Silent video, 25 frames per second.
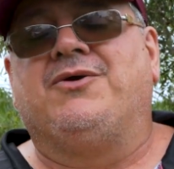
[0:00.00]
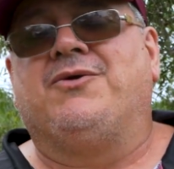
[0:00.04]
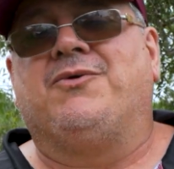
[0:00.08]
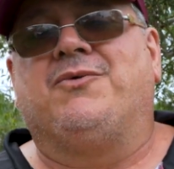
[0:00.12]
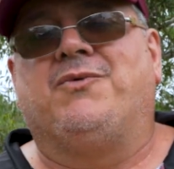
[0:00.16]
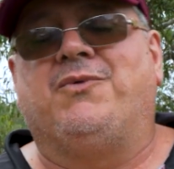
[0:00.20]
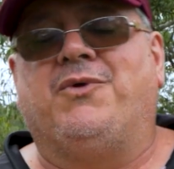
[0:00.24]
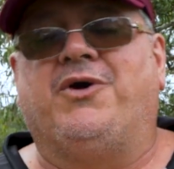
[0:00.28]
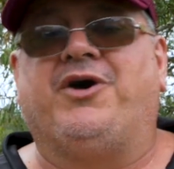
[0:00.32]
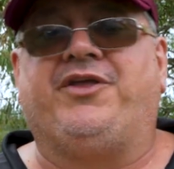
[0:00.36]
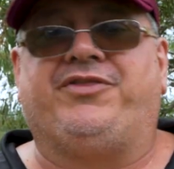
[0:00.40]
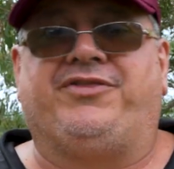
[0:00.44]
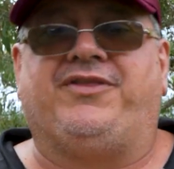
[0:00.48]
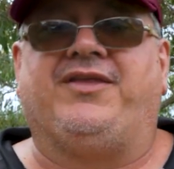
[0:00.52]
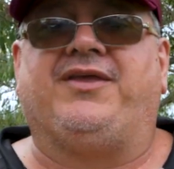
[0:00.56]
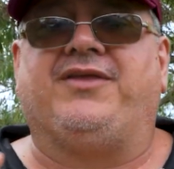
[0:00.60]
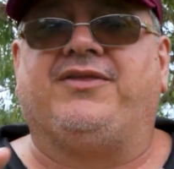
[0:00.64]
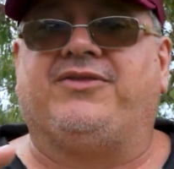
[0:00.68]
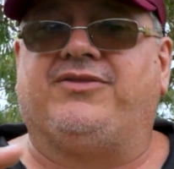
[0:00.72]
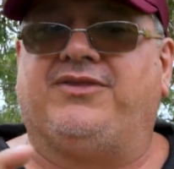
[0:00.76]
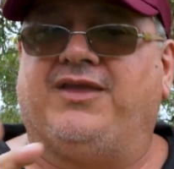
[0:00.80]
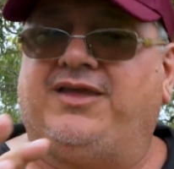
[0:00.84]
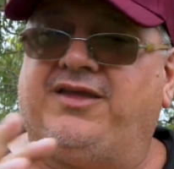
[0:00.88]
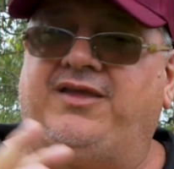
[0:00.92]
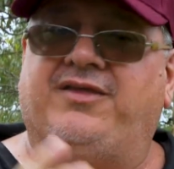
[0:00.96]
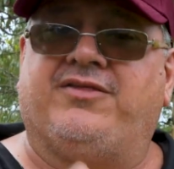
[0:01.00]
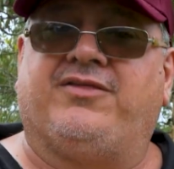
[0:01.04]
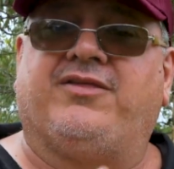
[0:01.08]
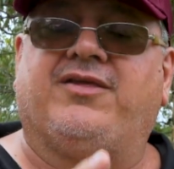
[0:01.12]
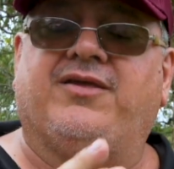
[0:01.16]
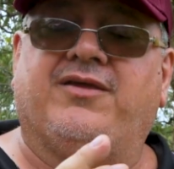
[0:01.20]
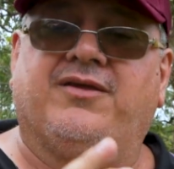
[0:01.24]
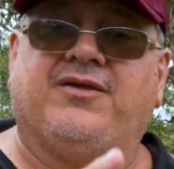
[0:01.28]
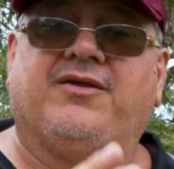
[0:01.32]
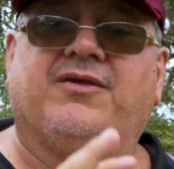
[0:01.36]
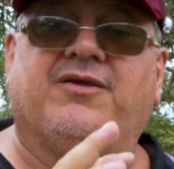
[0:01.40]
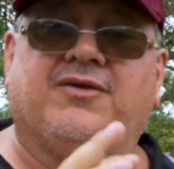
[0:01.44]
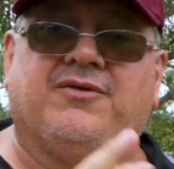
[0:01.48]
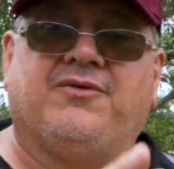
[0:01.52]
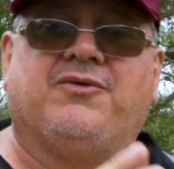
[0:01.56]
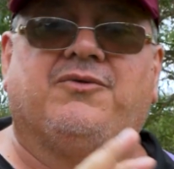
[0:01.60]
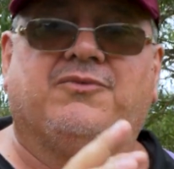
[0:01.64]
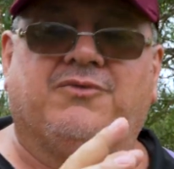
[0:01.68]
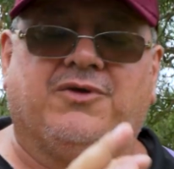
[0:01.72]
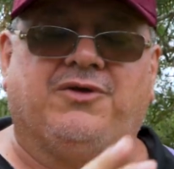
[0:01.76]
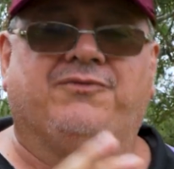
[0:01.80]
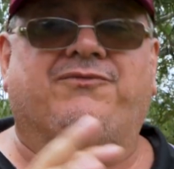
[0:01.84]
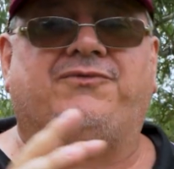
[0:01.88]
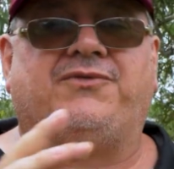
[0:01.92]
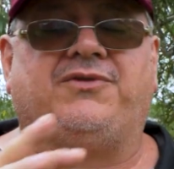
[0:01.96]
what this
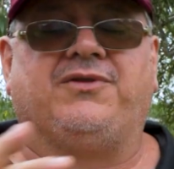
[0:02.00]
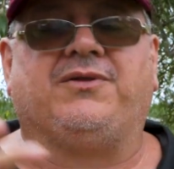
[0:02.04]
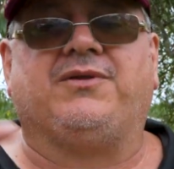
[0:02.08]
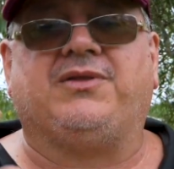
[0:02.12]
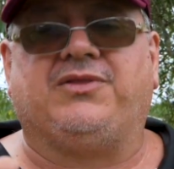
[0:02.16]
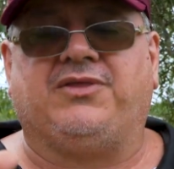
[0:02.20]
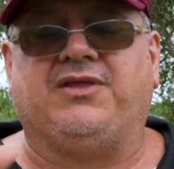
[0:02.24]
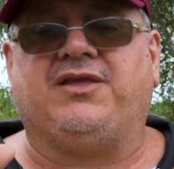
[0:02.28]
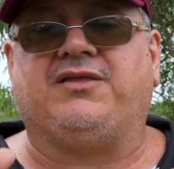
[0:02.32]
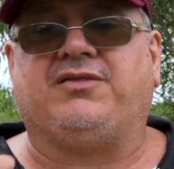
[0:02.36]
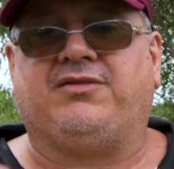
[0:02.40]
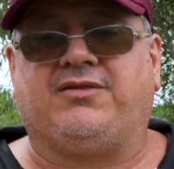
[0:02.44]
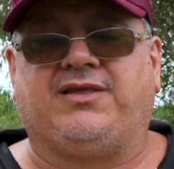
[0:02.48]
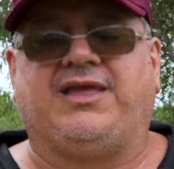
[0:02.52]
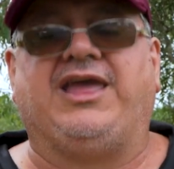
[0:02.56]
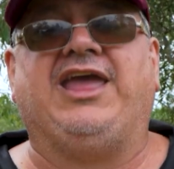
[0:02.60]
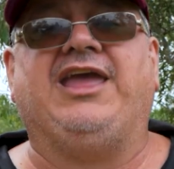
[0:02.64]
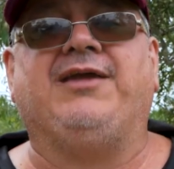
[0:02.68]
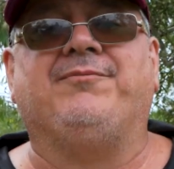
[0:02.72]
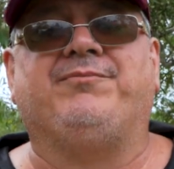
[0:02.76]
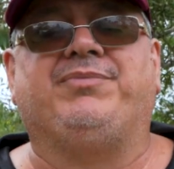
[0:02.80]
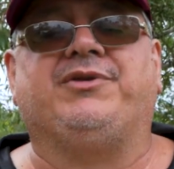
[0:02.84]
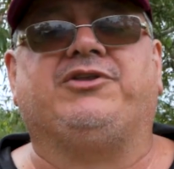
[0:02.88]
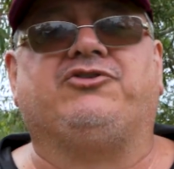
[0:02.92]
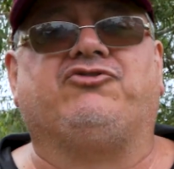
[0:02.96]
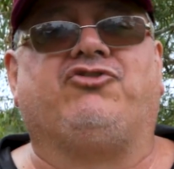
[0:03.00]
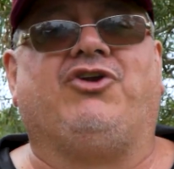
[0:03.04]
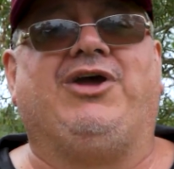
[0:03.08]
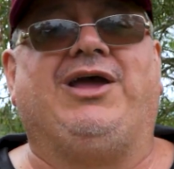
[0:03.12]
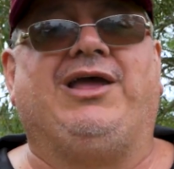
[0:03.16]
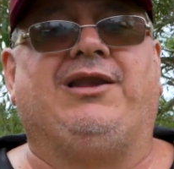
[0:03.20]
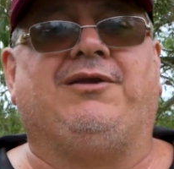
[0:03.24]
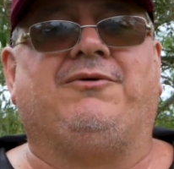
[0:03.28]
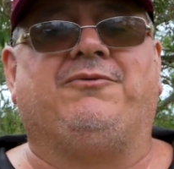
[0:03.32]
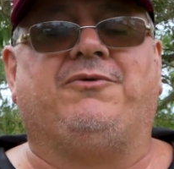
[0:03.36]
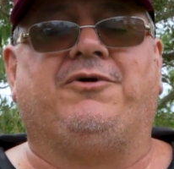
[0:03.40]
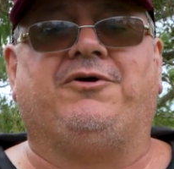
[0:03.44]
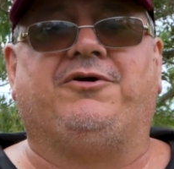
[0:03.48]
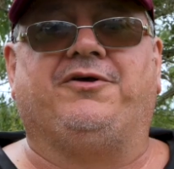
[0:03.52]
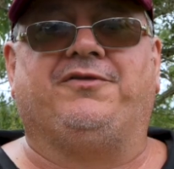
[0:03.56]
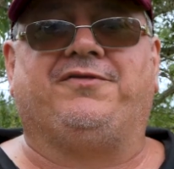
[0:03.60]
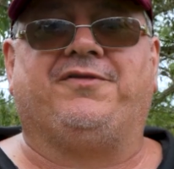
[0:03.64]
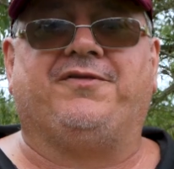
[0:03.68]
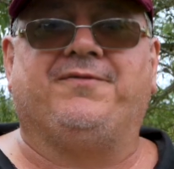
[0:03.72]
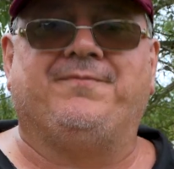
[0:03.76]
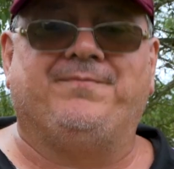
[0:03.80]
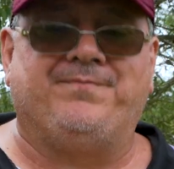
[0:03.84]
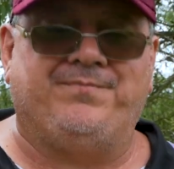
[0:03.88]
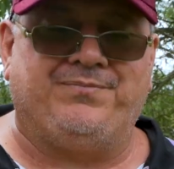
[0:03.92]
camper trailer was.